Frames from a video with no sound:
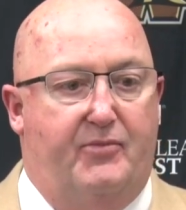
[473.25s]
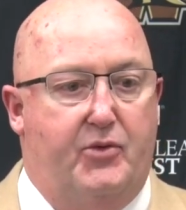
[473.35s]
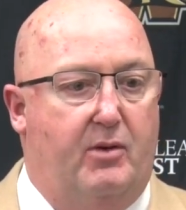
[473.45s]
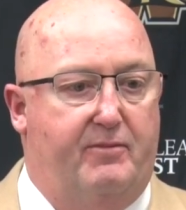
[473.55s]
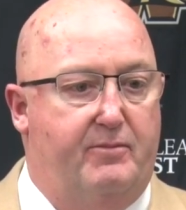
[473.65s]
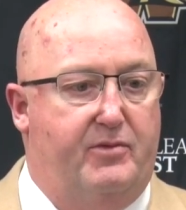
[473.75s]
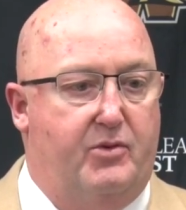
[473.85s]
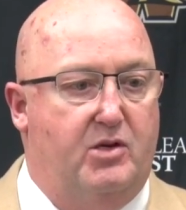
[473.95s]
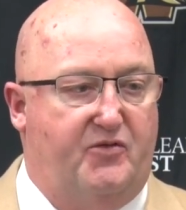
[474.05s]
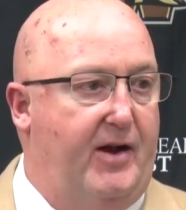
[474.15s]
through
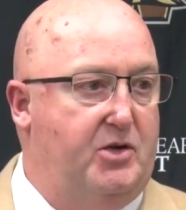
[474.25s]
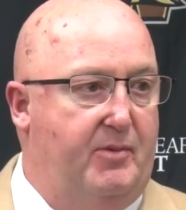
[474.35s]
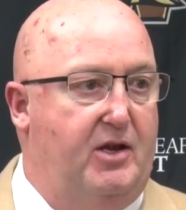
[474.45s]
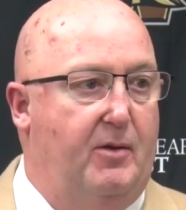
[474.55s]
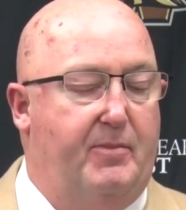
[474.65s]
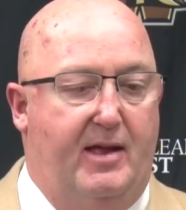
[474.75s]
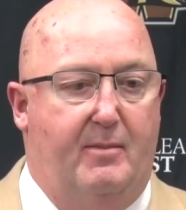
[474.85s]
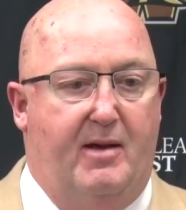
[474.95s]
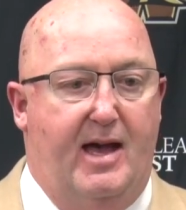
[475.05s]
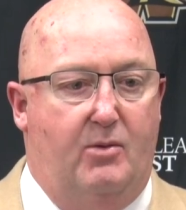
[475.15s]
his freshman year
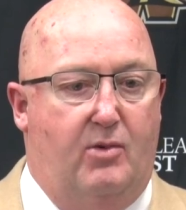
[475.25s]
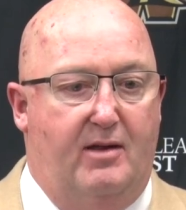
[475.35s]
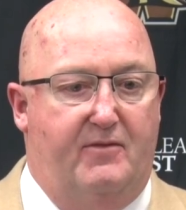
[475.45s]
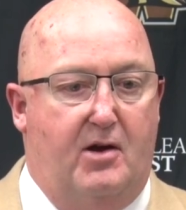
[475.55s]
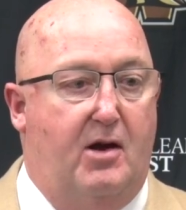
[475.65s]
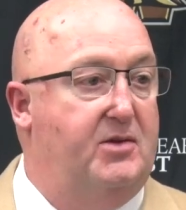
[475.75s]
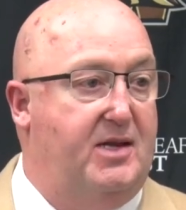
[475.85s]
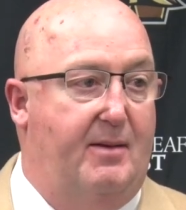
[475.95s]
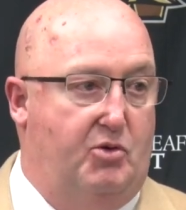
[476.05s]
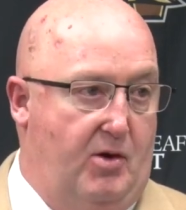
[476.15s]
playing behind one of our
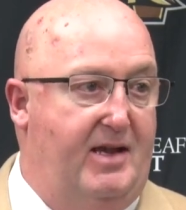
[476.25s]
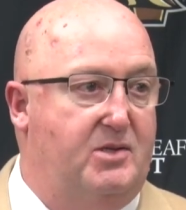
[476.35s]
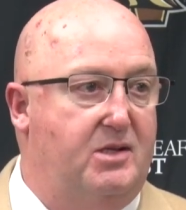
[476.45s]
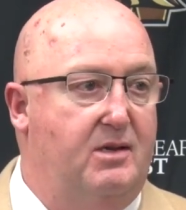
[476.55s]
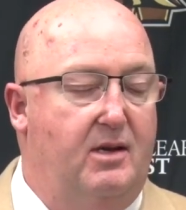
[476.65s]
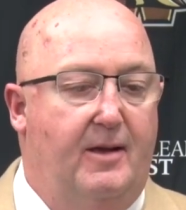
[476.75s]
all-time greats.